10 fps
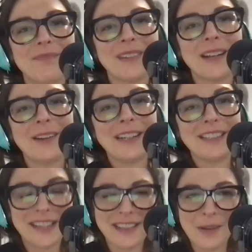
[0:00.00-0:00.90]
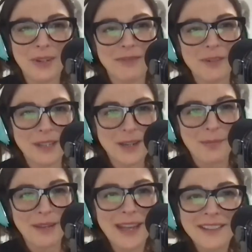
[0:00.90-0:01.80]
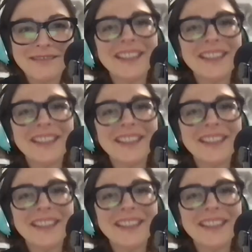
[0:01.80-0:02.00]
all right, I'll take that one from the top again.